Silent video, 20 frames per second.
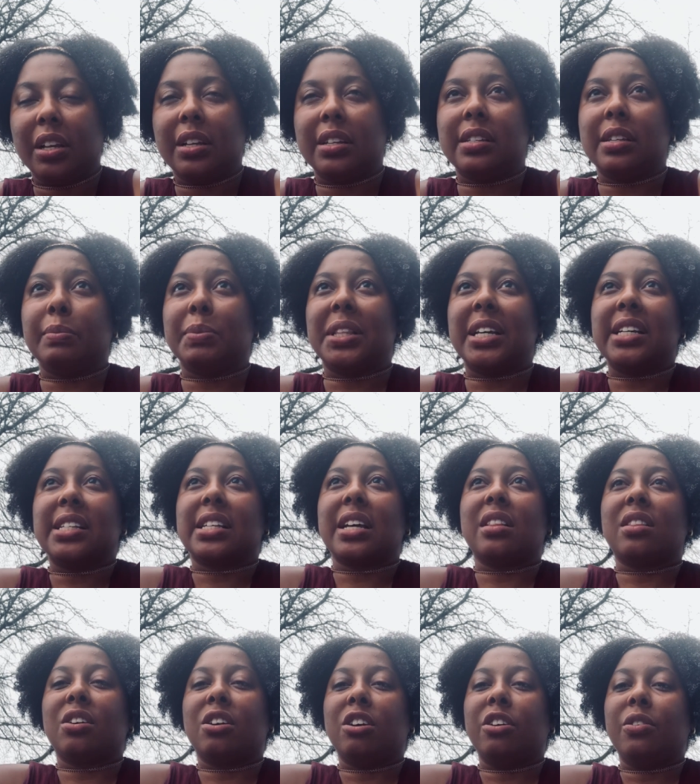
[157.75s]
Some things I
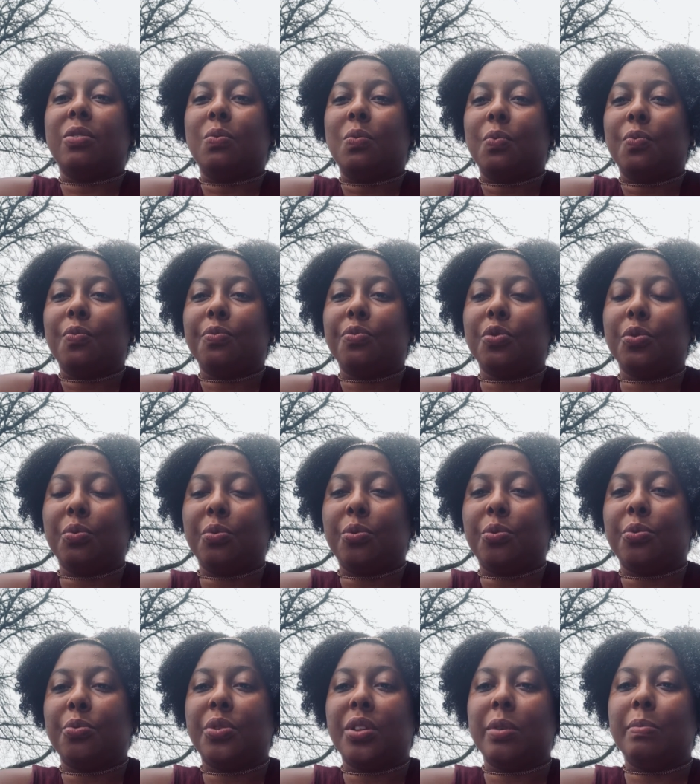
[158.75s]
learned
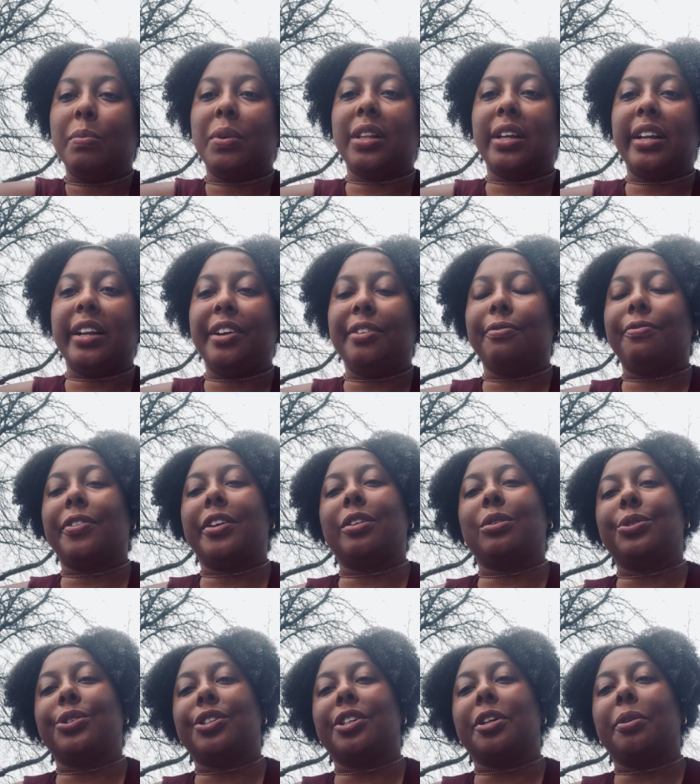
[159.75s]
through the Millennium
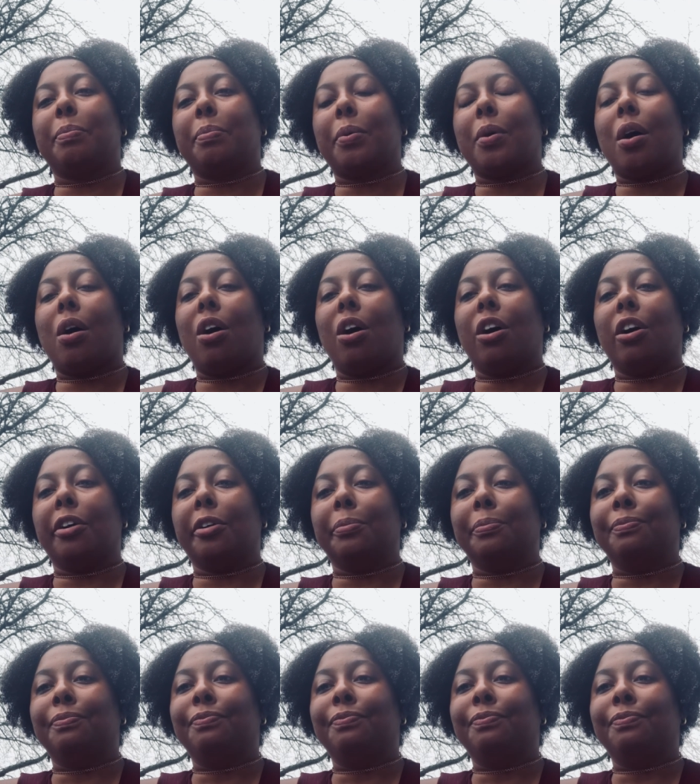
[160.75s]
Fellowship are